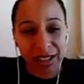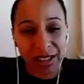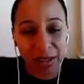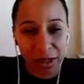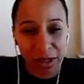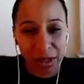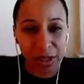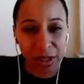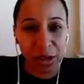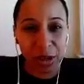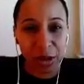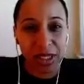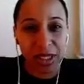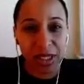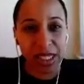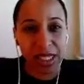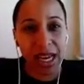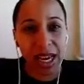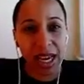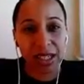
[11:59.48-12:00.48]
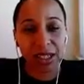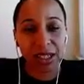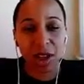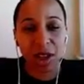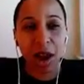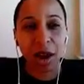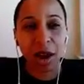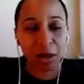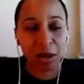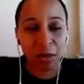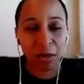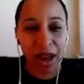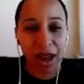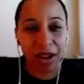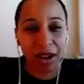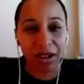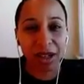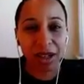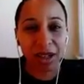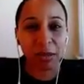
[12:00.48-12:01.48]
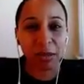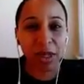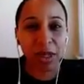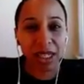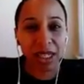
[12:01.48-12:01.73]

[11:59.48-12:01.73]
what what DeAnna's talking about, and being